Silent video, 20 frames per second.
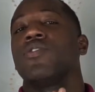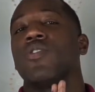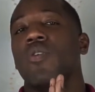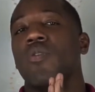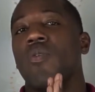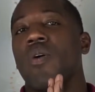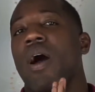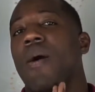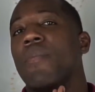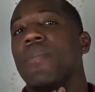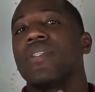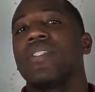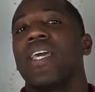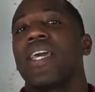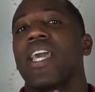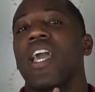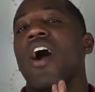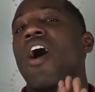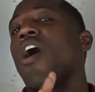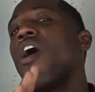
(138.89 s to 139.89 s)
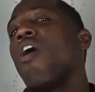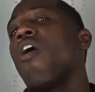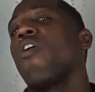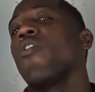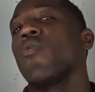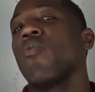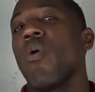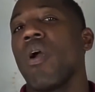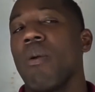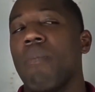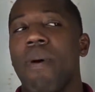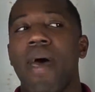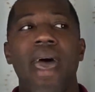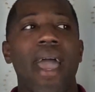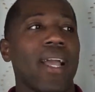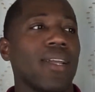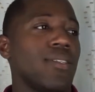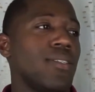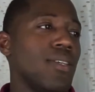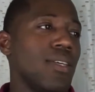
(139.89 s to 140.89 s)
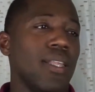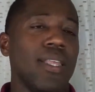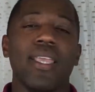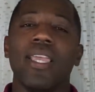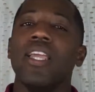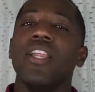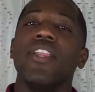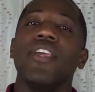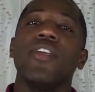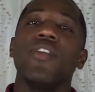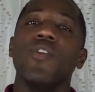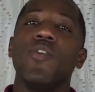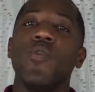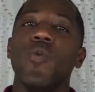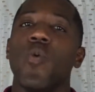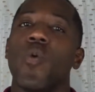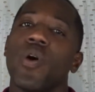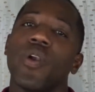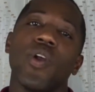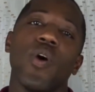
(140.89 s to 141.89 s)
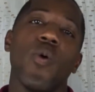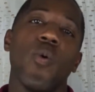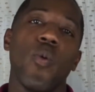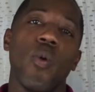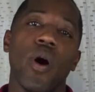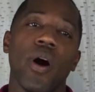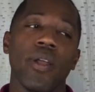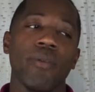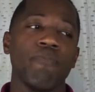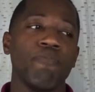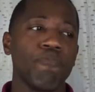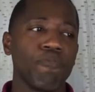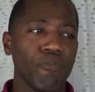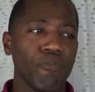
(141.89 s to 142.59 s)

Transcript: So I'm going to take it all the way back to EDU 101